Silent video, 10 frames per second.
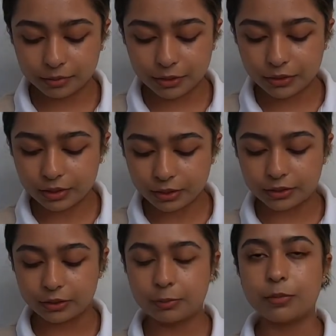this is a
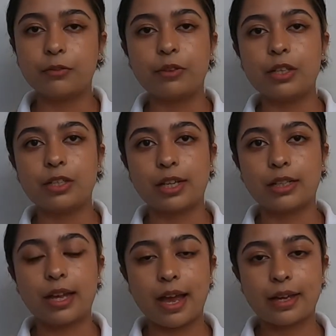dupe of what
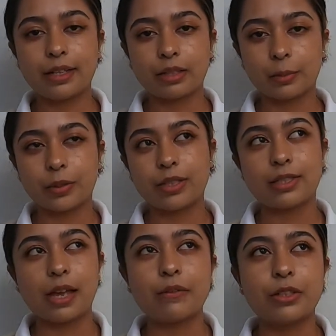Jenny had in the Pretty
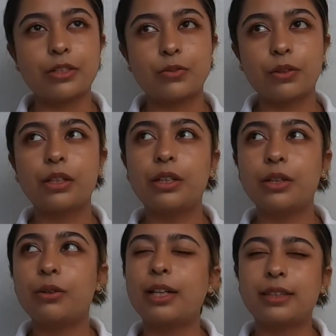Savage
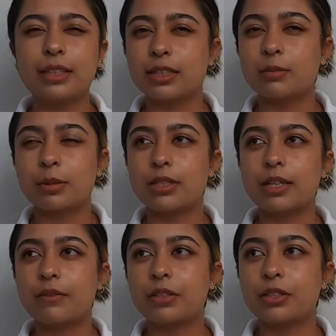video. I think it's Pretty
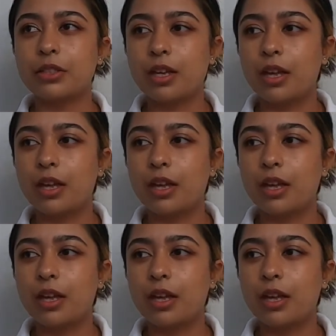Savage.